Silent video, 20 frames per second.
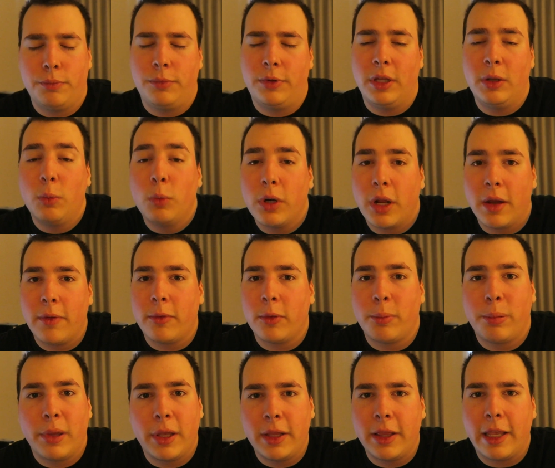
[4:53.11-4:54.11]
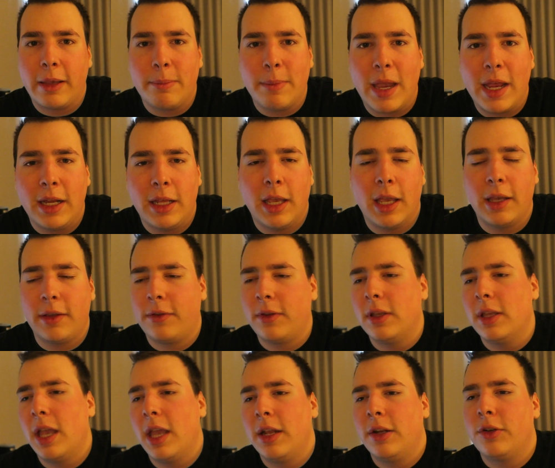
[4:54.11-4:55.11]
did whatever, played like maniacs,
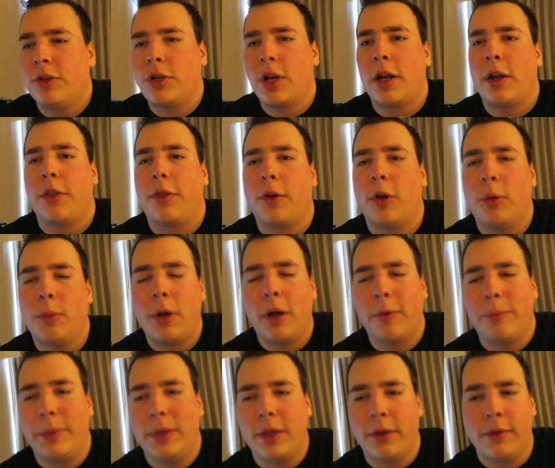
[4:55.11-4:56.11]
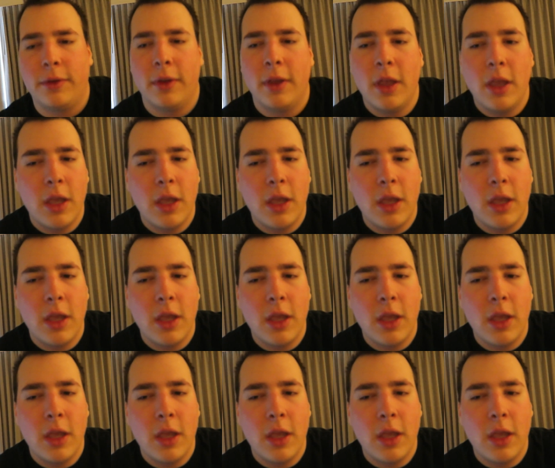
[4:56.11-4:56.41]
and tried to throw them off, because